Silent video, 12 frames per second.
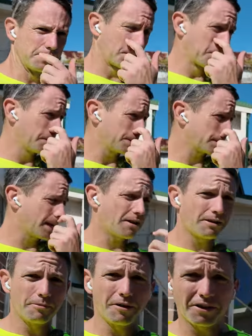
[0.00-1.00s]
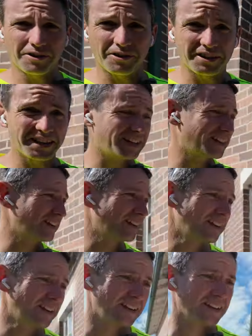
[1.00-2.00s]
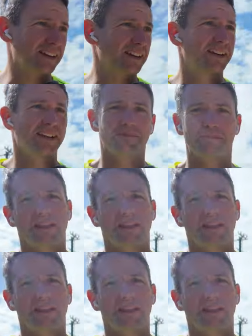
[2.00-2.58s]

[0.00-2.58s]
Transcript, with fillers: it was a little bit scary when I got here. Um,